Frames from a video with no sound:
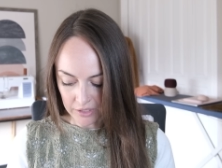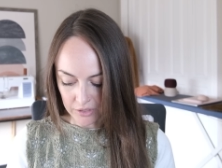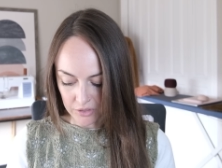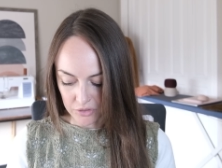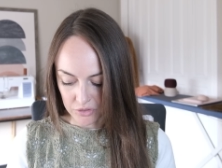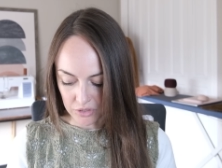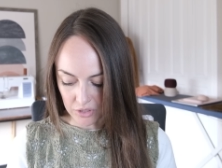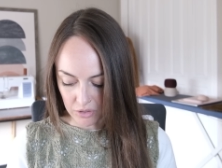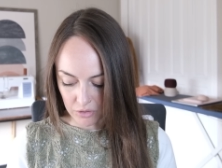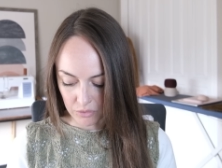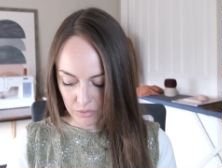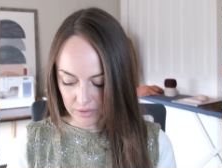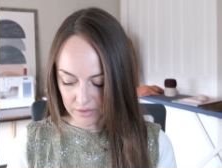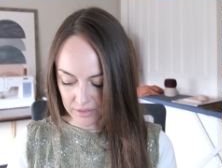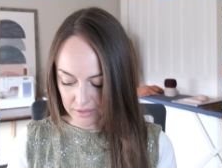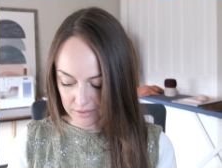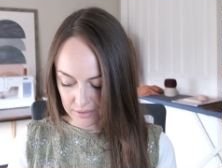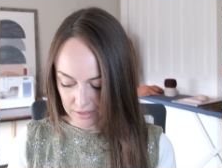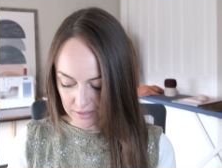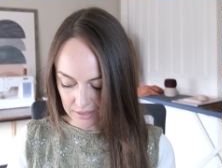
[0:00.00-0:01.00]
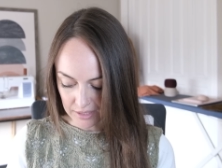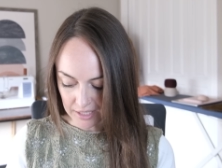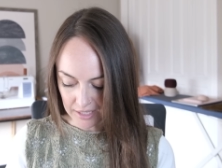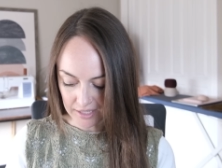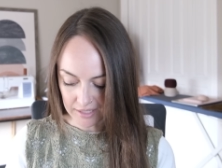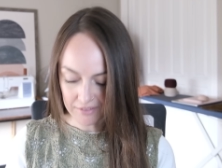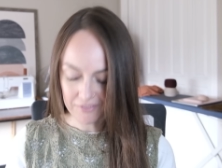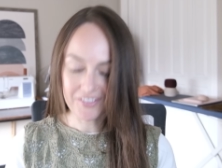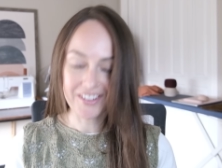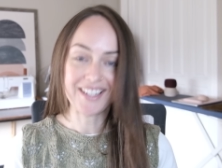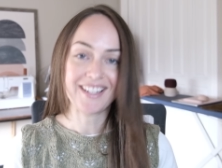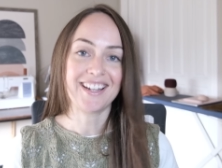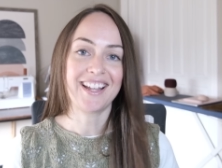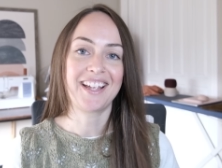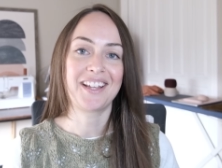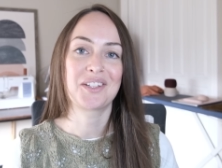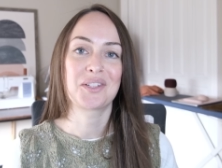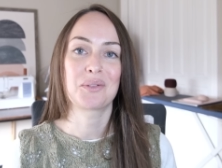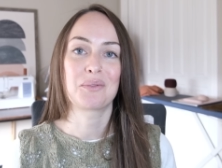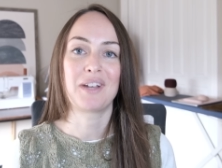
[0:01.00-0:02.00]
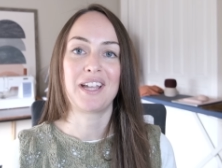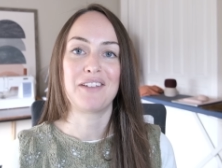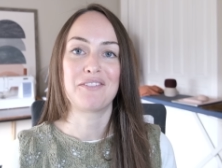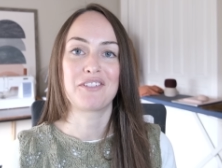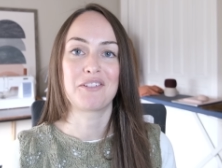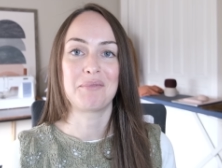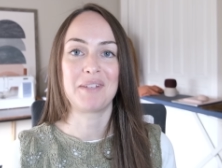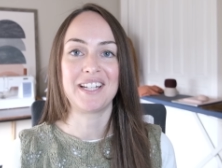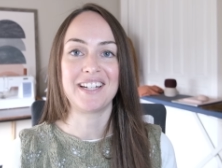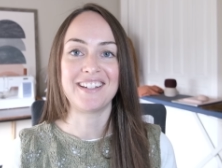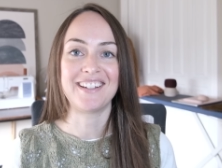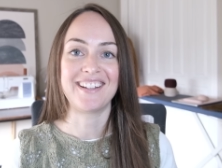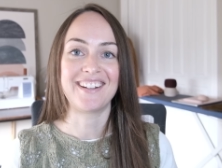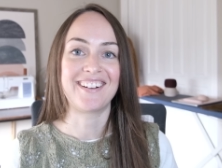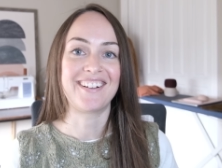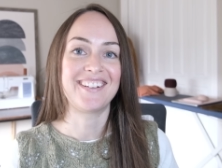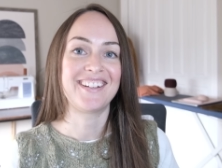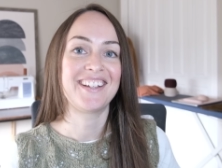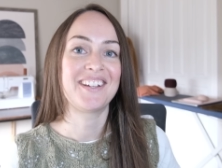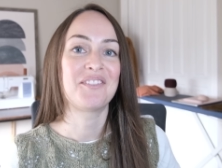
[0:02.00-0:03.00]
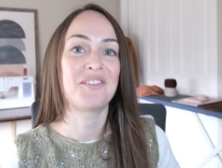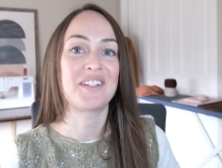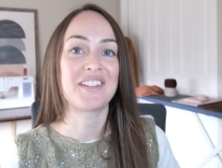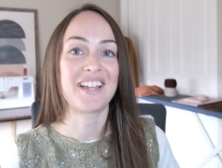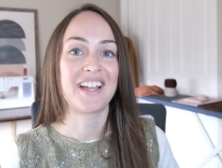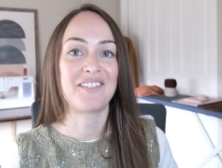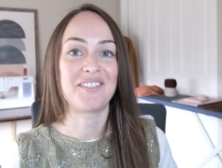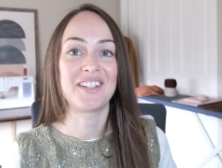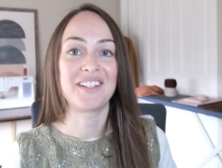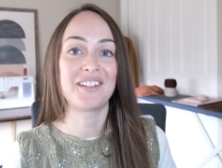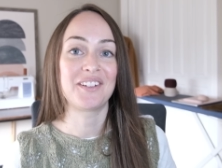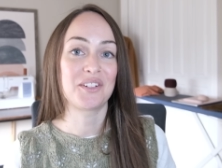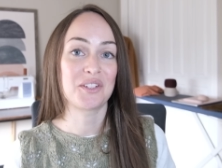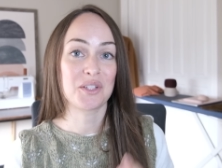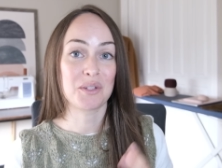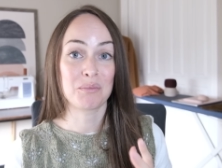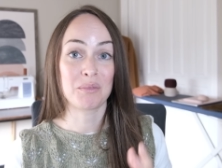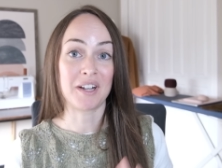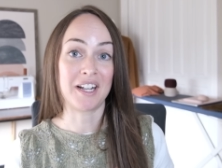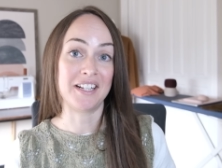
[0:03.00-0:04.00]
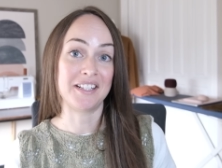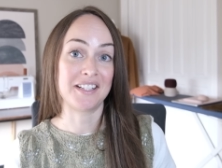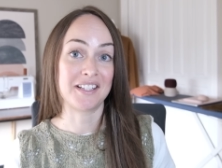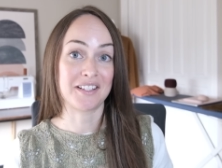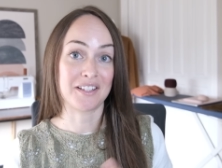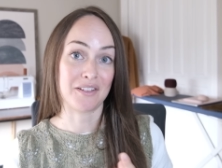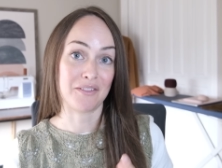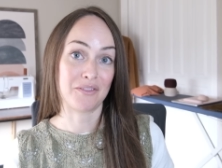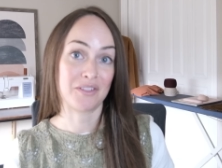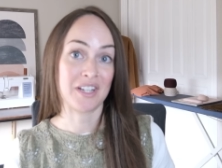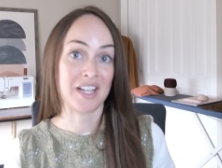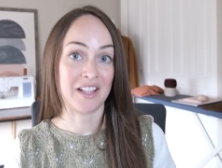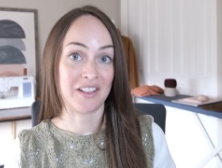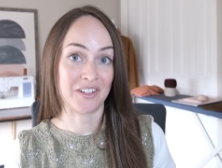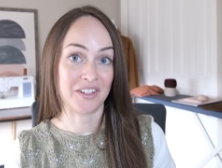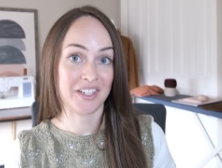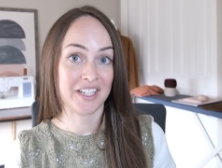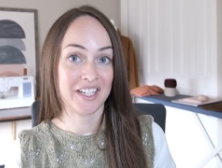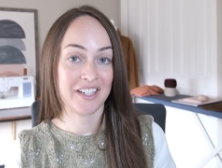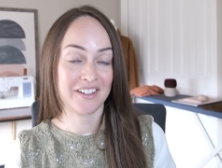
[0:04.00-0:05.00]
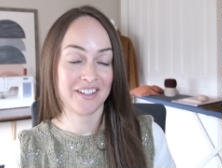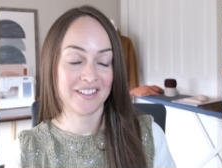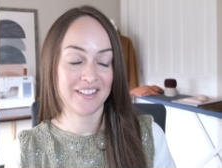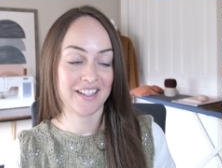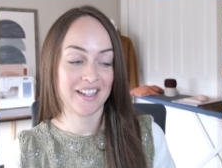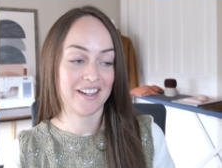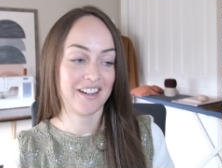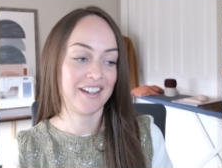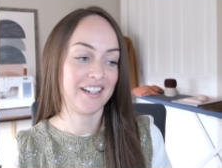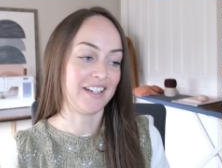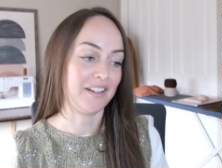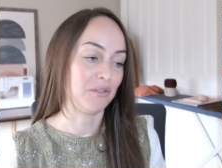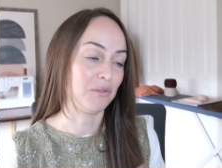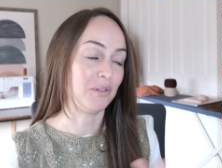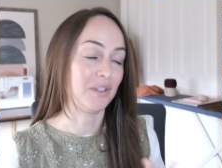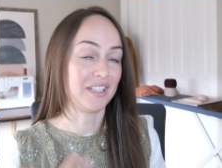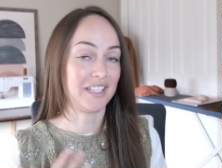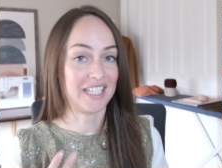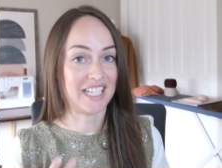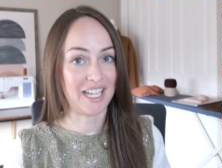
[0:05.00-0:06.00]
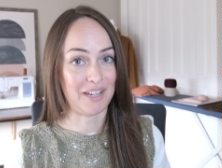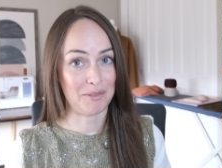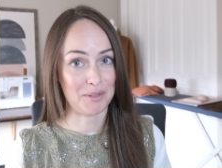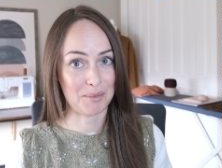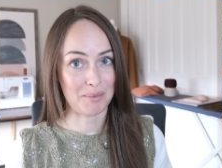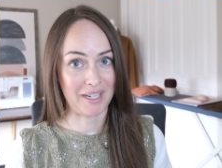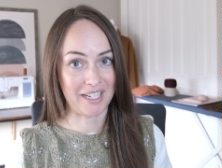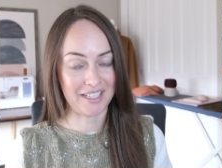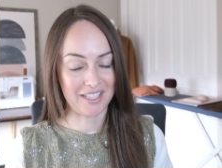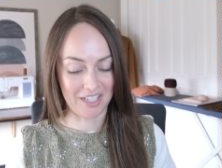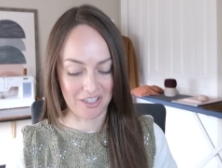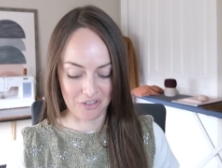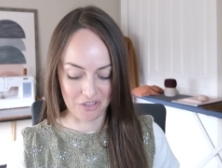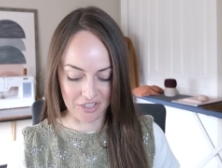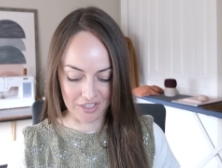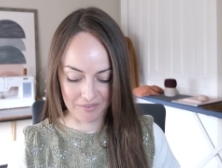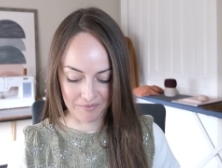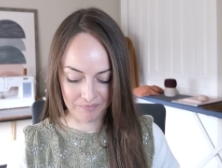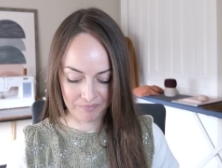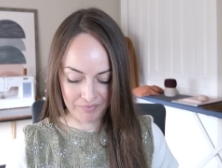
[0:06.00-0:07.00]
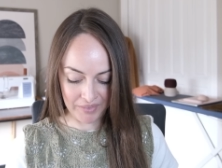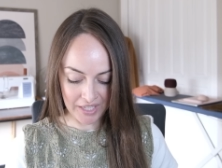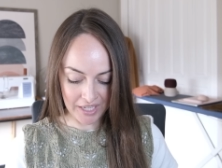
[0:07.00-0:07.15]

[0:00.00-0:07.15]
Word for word: So this is kind of a nice way for me to knit on it, with having little surprises of color here and there, and it really keeps my attention.